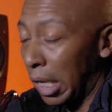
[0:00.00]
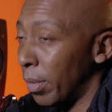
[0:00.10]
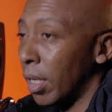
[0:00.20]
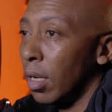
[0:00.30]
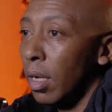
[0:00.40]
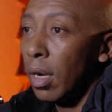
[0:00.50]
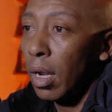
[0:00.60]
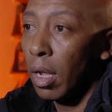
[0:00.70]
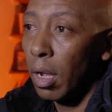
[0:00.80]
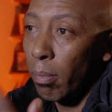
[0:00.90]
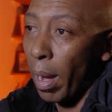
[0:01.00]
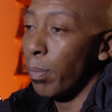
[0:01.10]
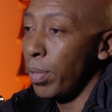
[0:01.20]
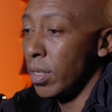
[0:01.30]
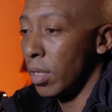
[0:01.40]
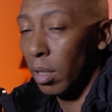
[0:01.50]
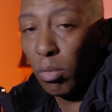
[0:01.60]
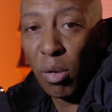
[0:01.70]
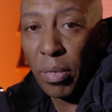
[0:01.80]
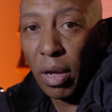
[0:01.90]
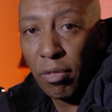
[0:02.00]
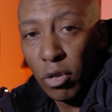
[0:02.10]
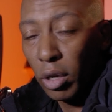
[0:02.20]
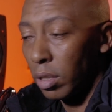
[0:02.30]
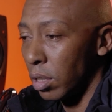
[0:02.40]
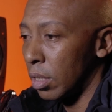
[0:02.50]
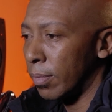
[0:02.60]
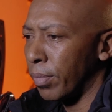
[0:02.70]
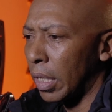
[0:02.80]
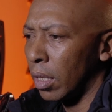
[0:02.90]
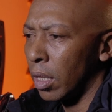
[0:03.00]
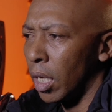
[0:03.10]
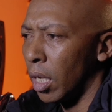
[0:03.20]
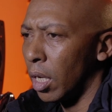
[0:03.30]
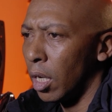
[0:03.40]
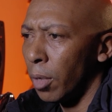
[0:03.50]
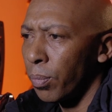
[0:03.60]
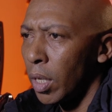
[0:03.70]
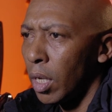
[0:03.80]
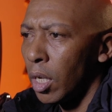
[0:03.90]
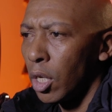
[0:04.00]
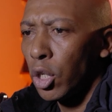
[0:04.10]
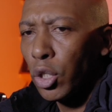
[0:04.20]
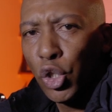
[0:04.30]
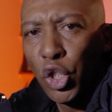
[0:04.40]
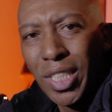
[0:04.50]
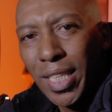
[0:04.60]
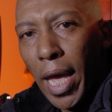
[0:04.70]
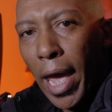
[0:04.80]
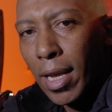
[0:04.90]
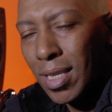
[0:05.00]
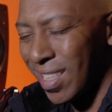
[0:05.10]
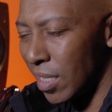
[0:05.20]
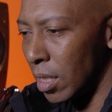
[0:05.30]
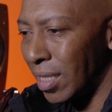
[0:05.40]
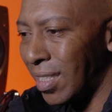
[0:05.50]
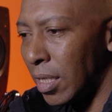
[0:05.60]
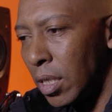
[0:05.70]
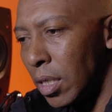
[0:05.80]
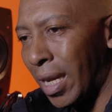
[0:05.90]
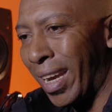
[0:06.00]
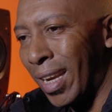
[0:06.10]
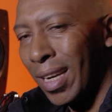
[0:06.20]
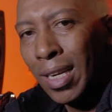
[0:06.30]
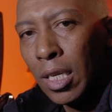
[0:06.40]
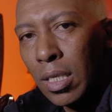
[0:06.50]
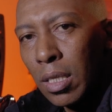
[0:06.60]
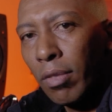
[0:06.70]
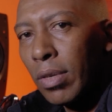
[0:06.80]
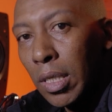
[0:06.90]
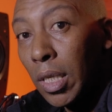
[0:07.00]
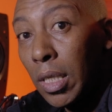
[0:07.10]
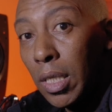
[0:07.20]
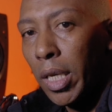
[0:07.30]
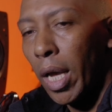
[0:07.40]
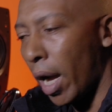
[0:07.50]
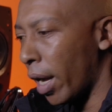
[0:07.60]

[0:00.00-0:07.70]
I mean, my PC at the moment, I've got the GTX 1070 Ti